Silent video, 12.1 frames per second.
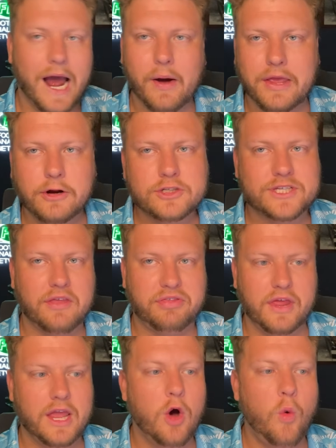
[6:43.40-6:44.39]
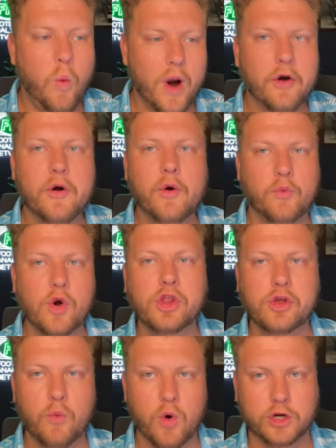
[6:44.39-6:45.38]
here's, I think, where it really
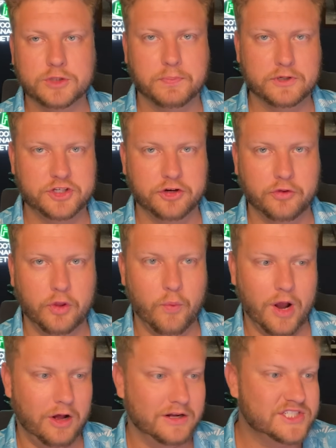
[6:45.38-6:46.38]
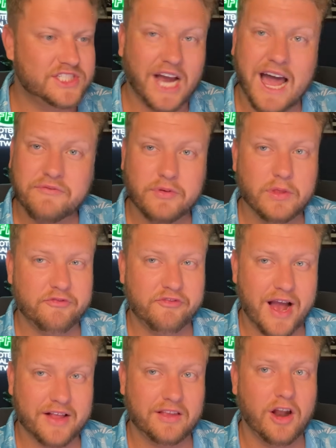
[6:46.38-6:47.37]
worked particularly well. Aside from the
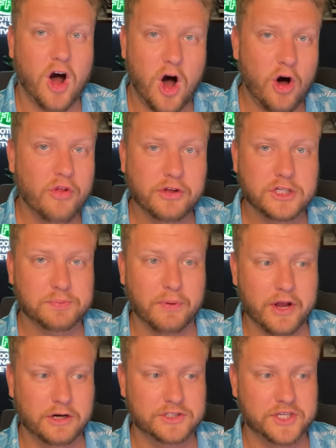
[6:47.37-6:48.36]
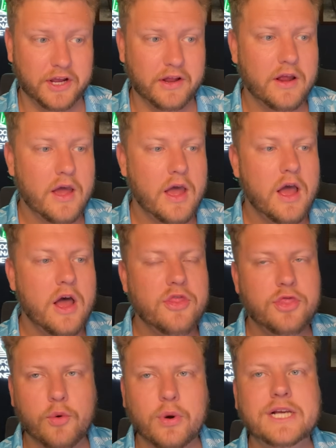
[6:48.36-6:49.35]
fact that all those players hit,
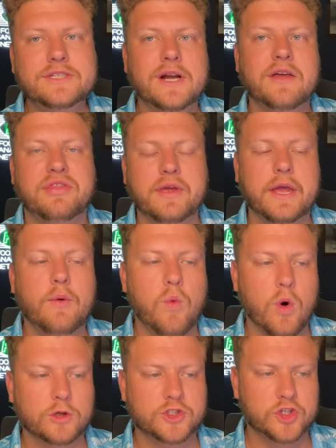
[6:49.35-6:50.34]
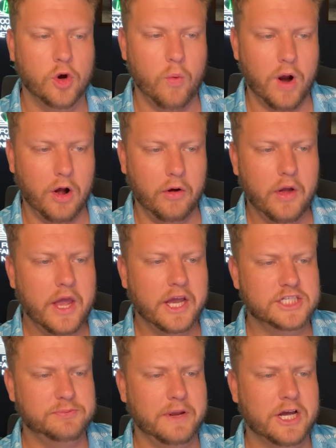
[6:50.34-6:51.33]
the reason I think it worked so well
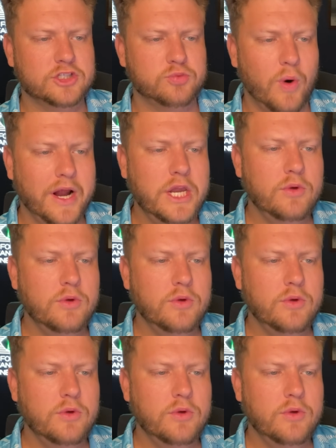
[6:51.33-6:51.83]
is because when you